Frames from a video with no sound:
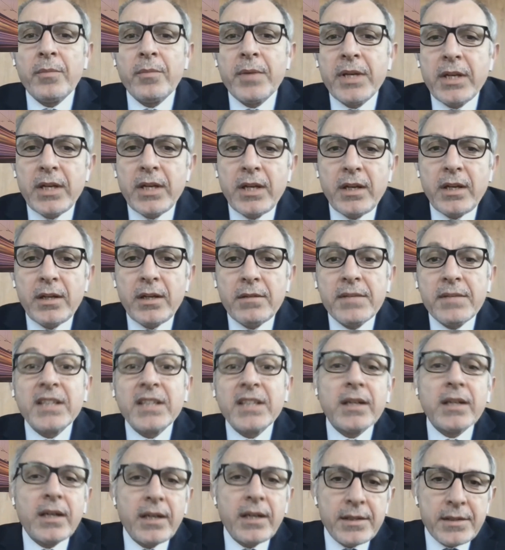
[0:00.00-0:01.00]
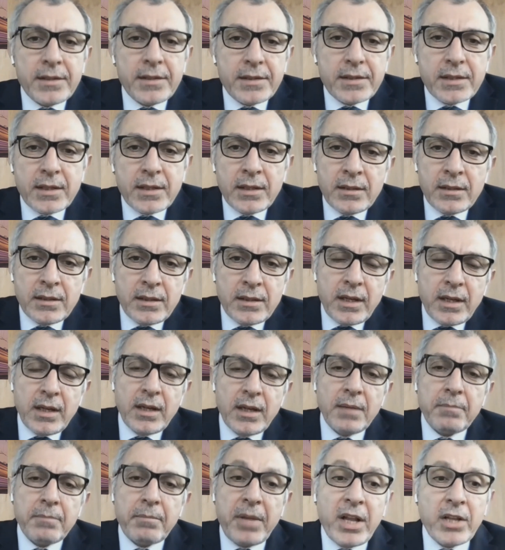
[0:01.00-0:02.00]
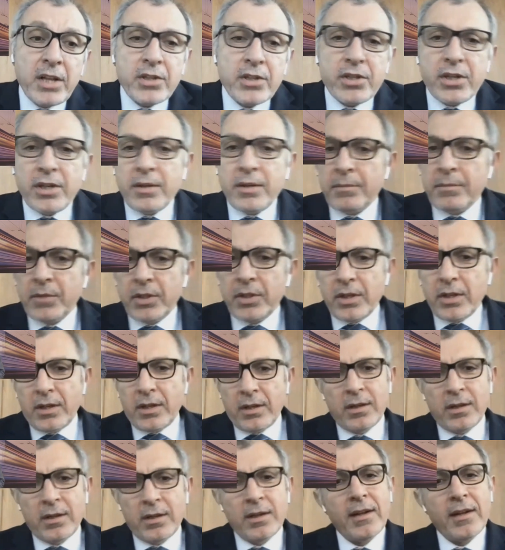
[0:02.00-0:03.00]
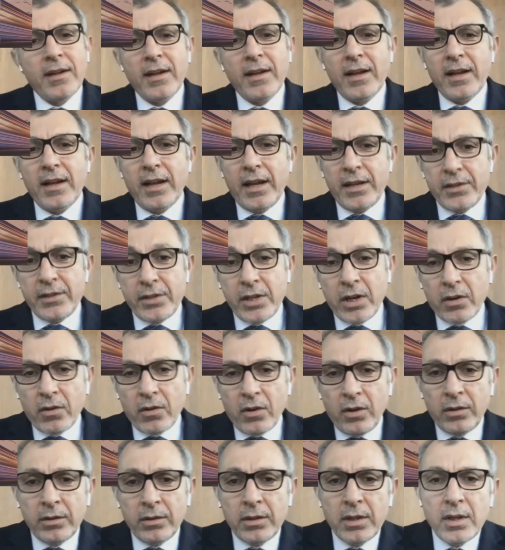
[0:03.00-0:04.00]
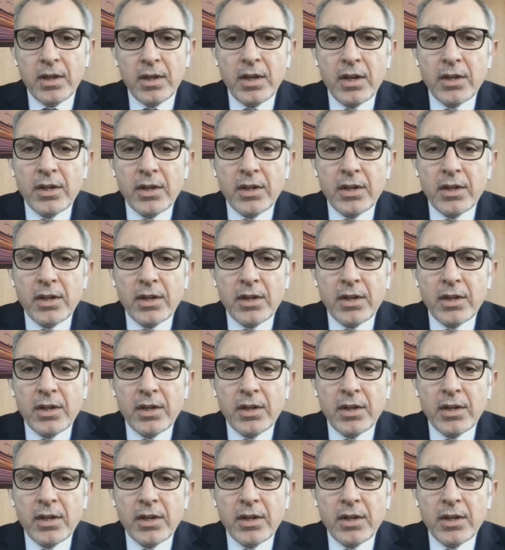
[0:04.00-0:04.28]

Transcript: Germany, Netherlands, and Belgium, and their own.